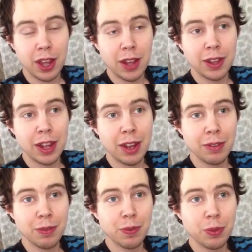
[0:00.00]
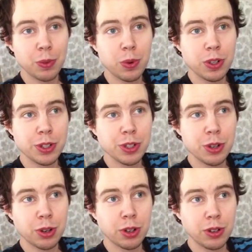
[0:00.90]
And then once
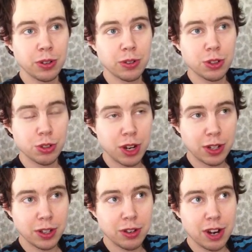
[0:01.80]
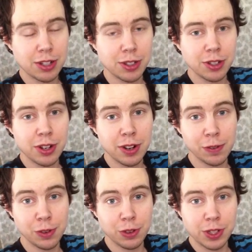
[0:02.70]
you're in your eyes good enough
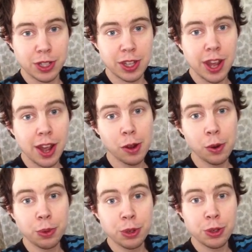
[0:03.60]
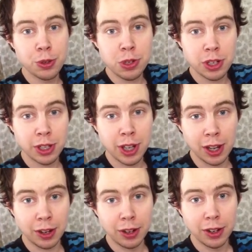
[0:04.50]
and you can see that, reduce it
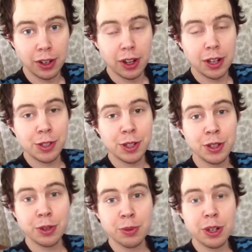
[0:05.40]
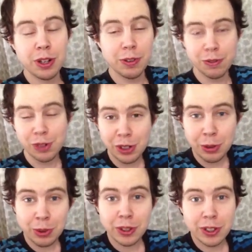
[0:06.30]
again until you're reading really,
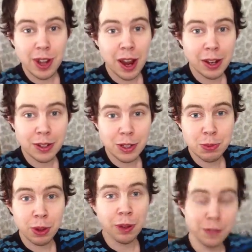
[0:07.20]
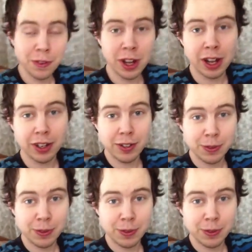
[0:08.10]
really tiny, small font.